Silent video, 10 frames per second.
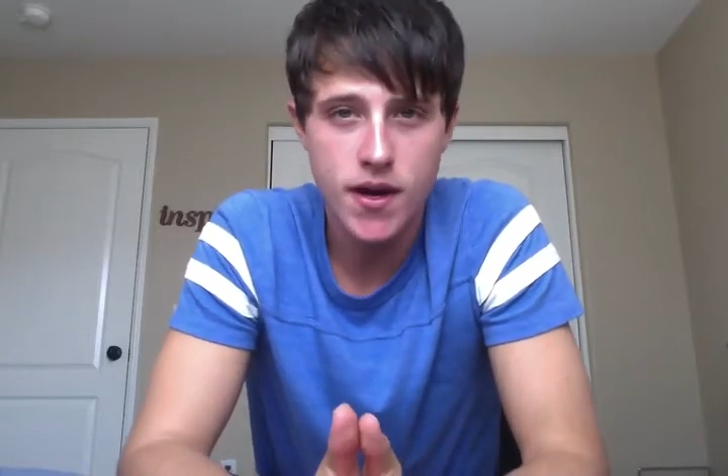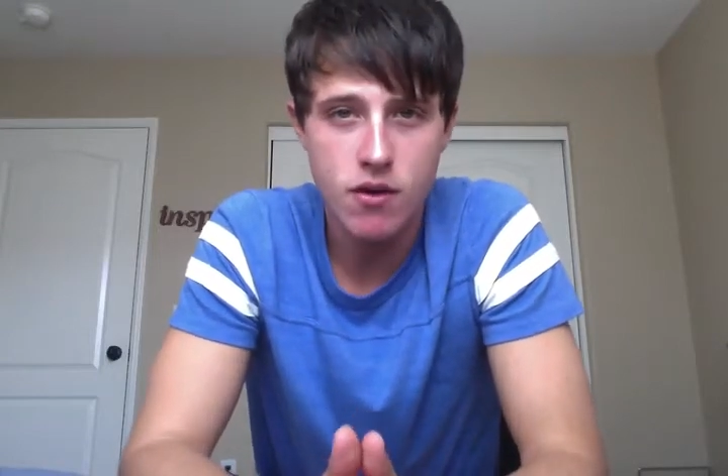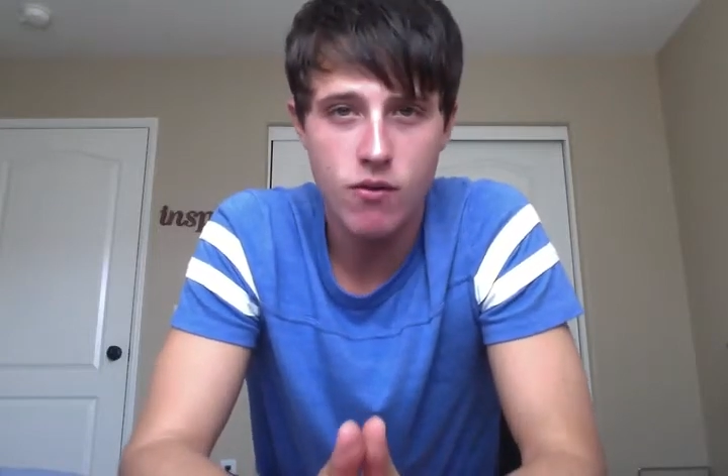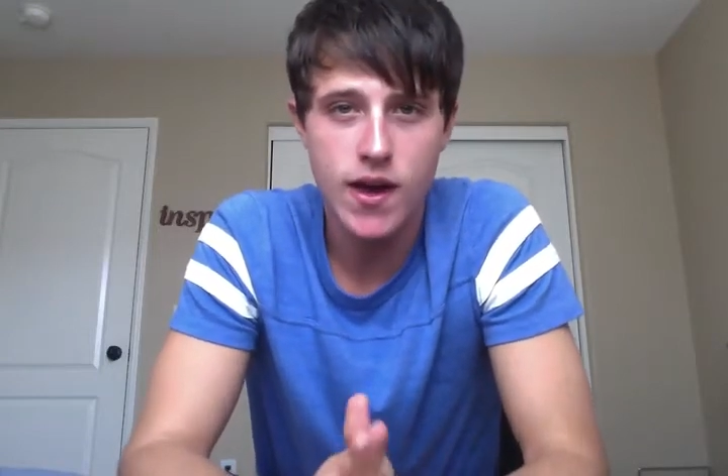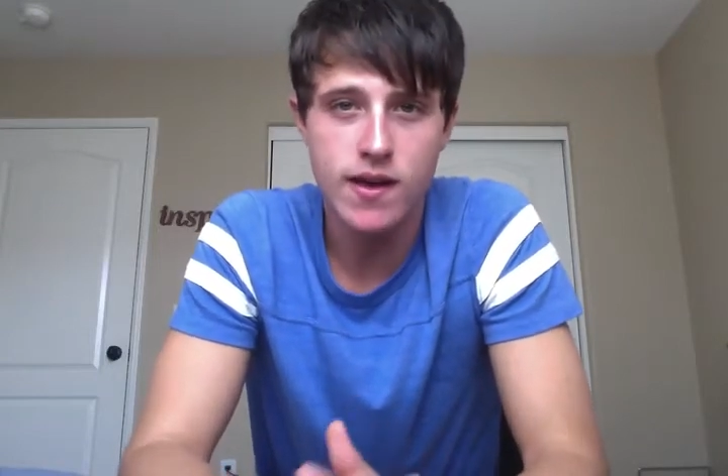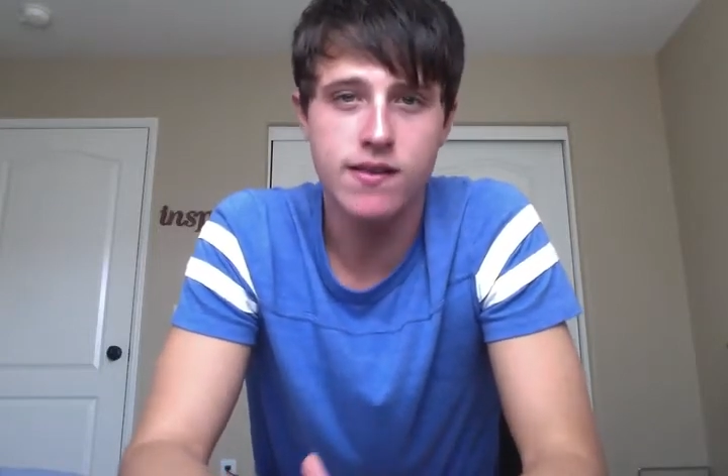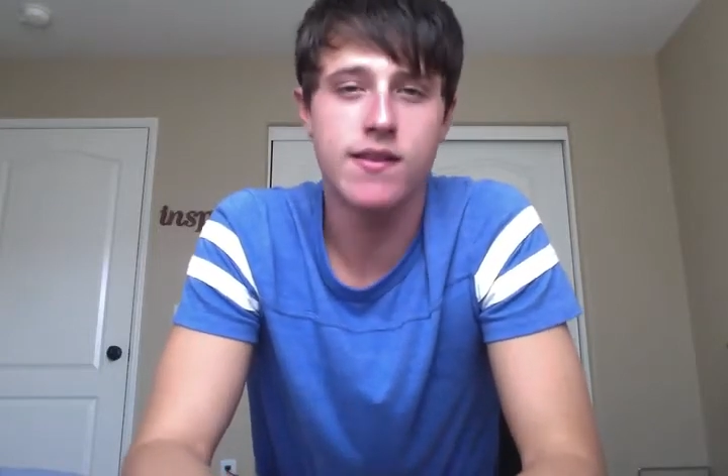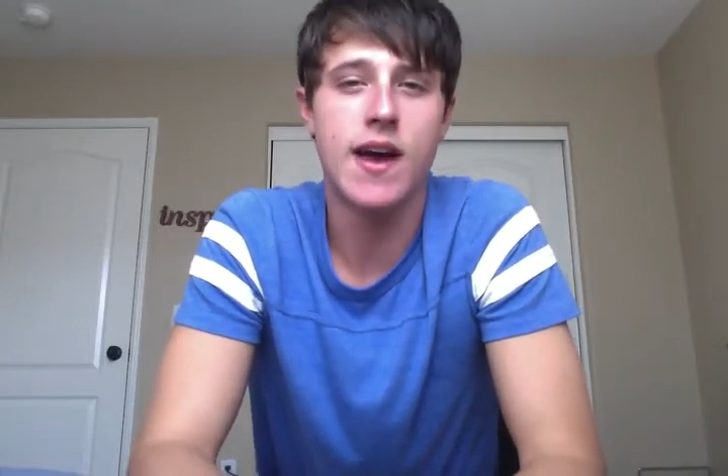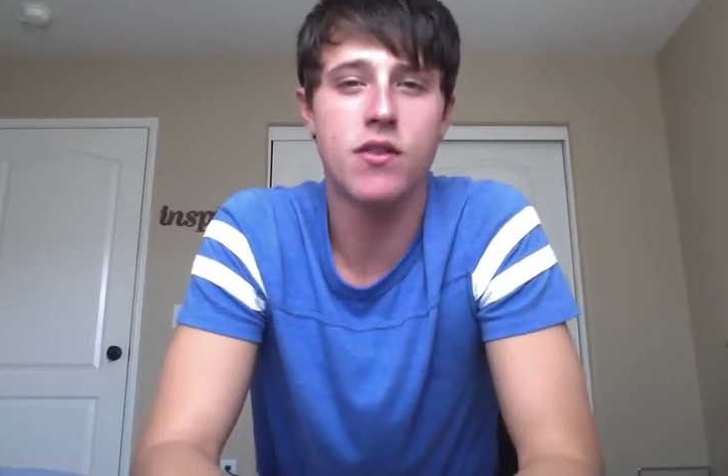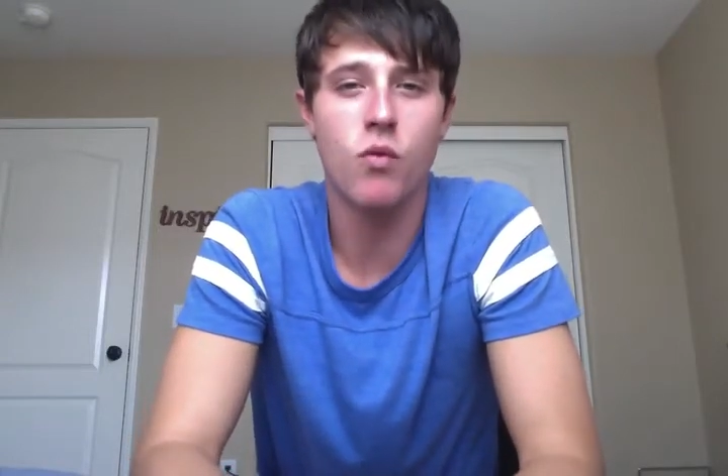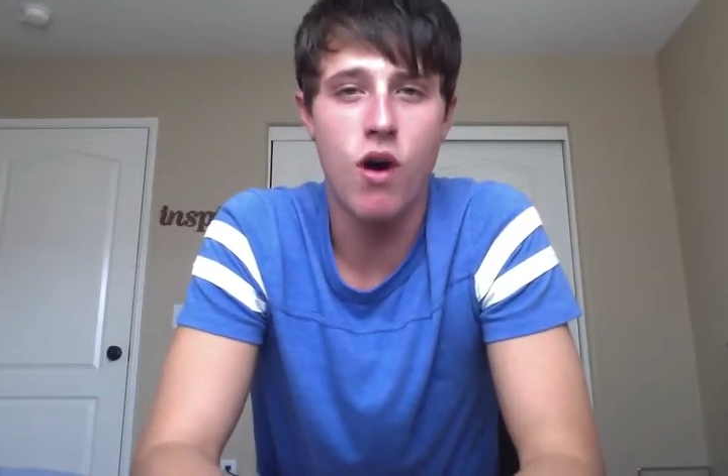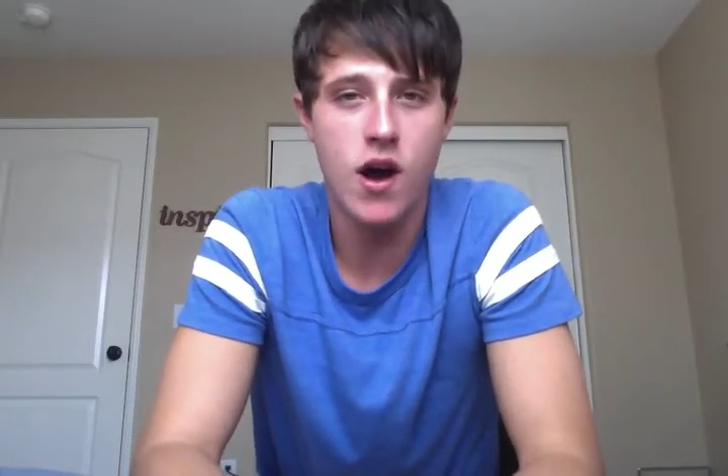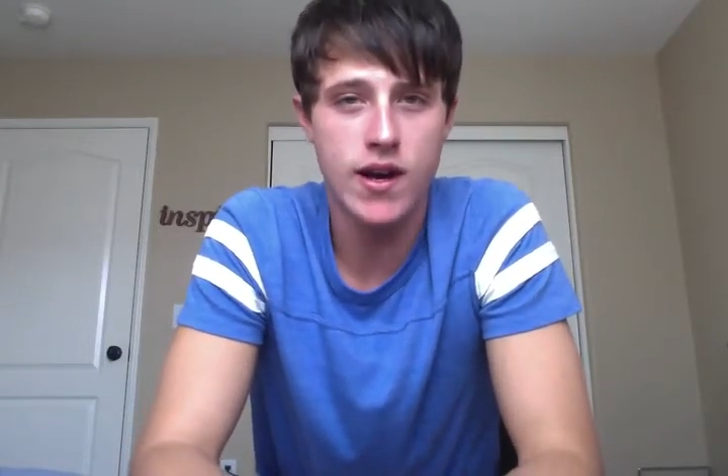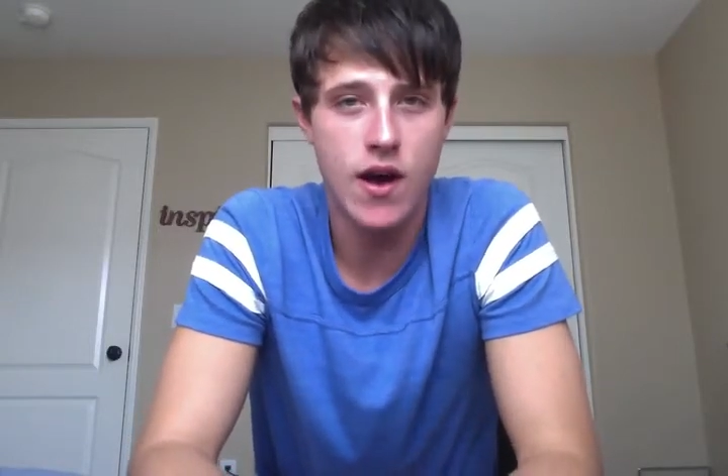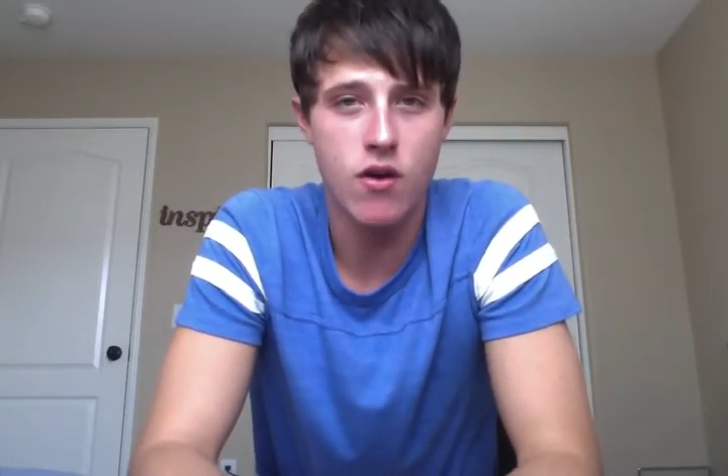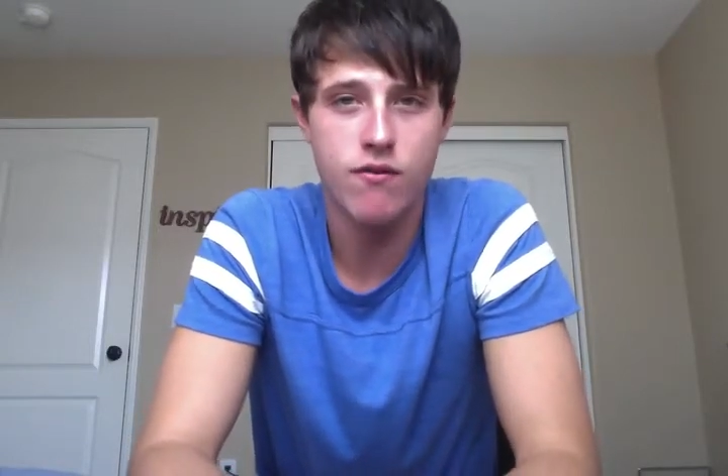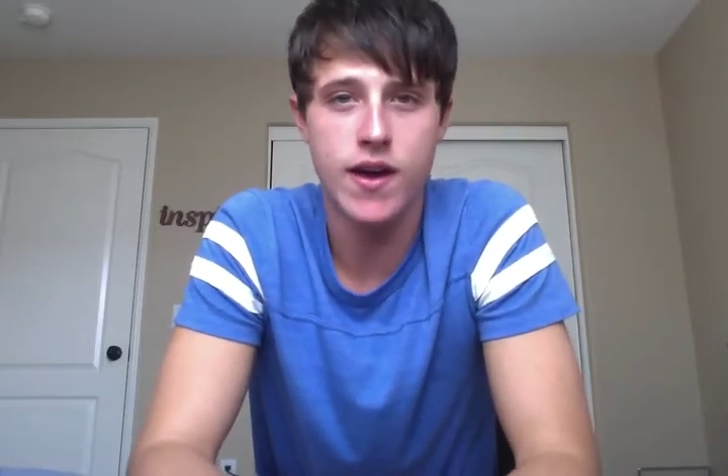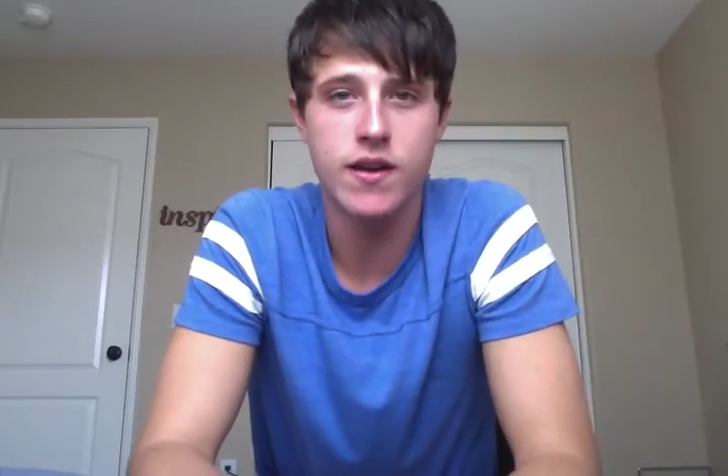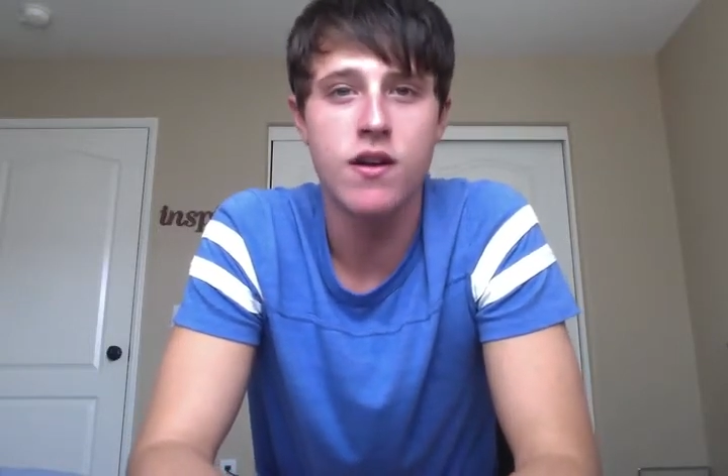raised at the Walk Now event